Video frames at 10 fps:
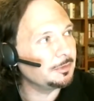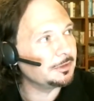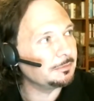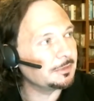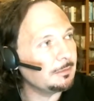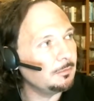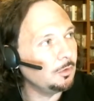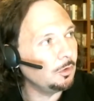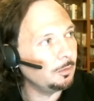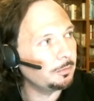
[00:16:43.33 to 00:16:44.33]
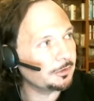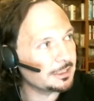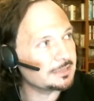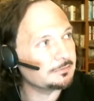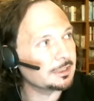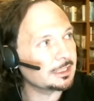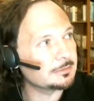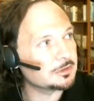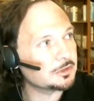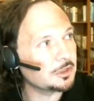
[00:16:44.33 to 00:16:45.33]
but they've become more progressive when it
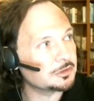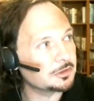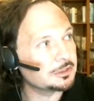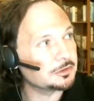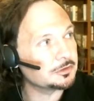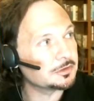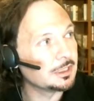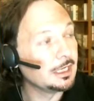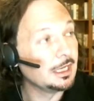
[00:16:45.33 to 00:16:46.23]
comes to social issues.